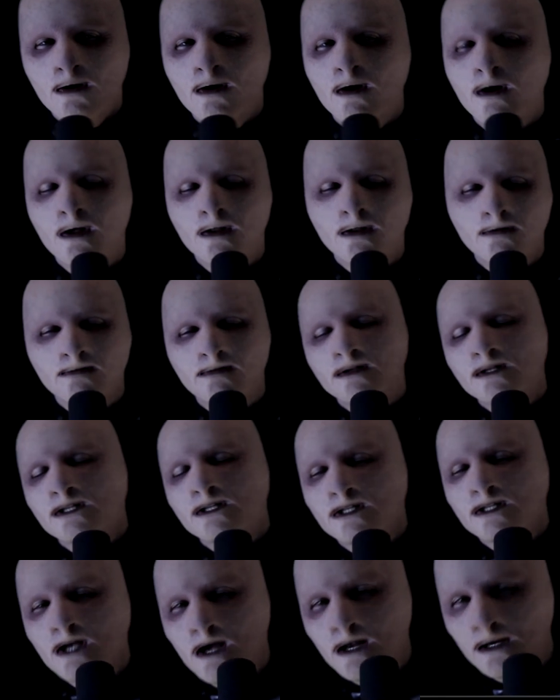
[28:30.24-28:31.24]
all of a
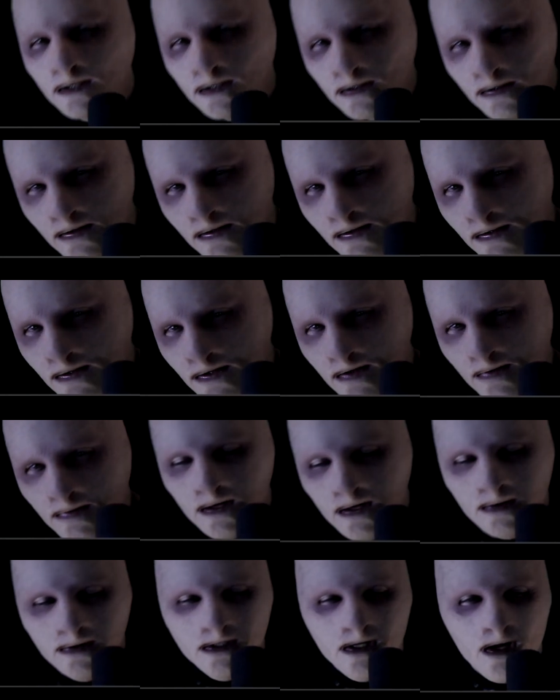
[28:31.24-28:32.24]
sudden,
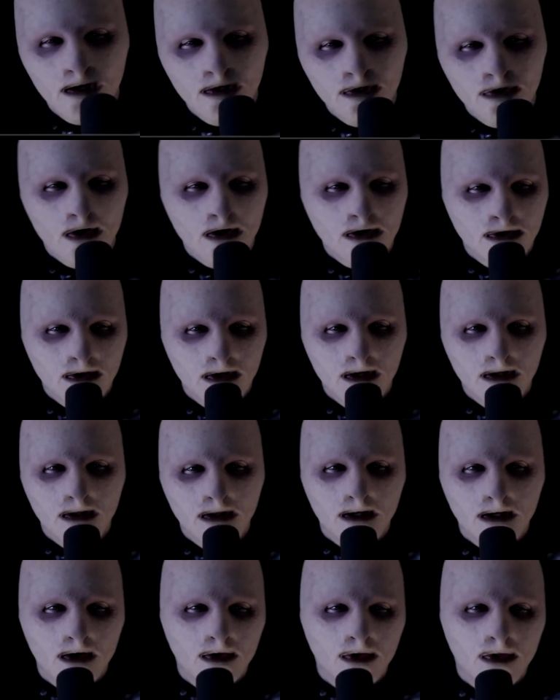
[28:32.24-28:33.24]
when I was not on drugs or
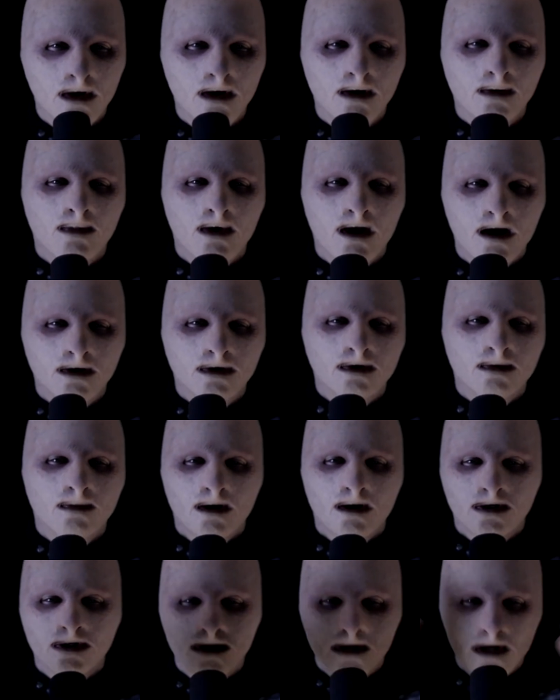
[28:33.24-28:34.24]
anything, I thought back to
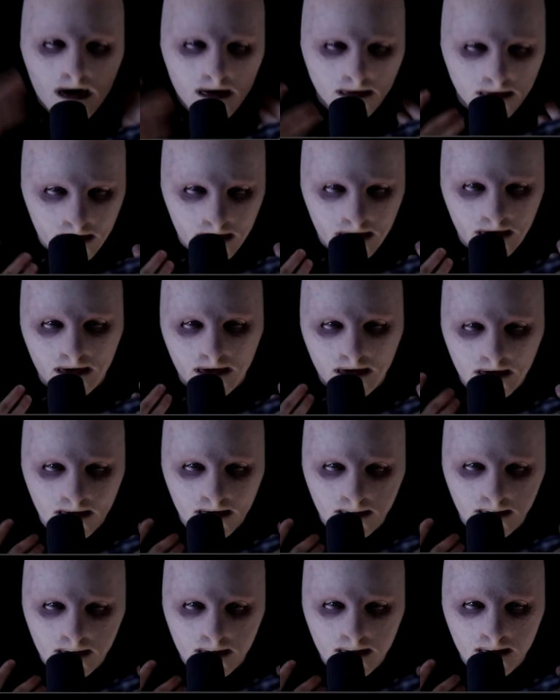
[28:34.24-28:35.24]
my childhood.
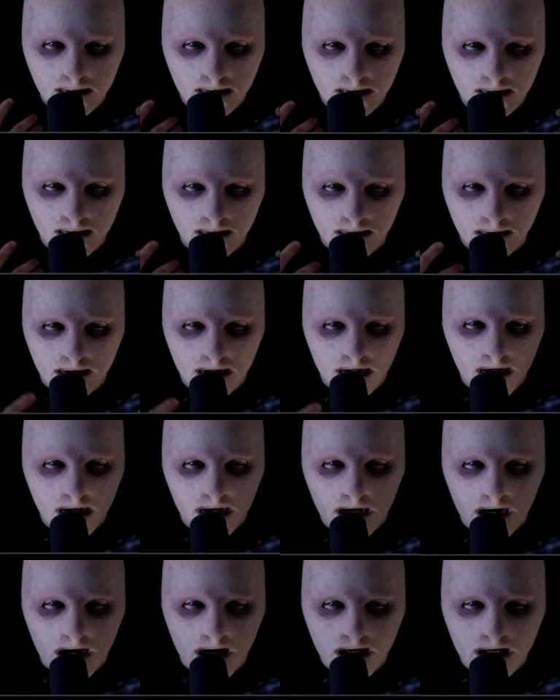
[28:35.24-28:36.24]

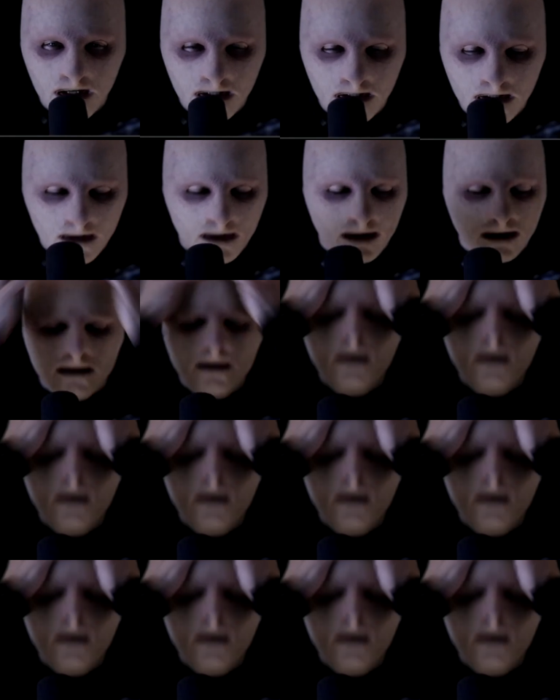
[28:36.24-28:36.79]
And instantly,